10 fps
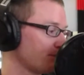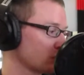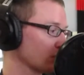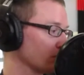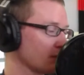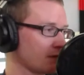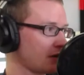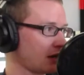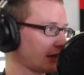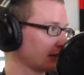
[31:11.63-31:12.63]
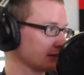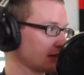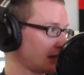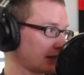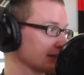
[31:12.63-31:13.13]
So, like I
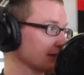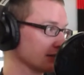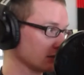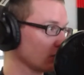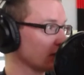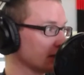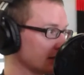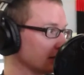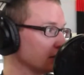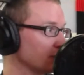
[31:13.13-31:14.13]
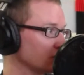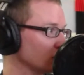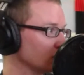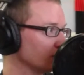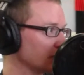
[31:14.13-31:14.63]
said, this is not intended to be a
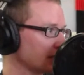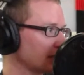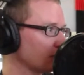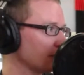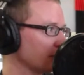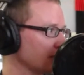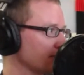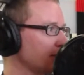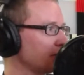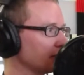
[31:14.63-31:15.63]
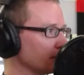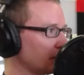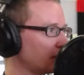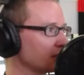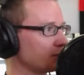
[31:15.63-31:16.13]
judgment in any way, but it may be that
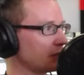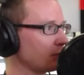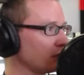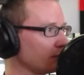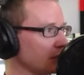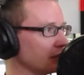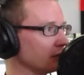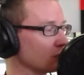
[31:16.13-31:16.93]
because people have been,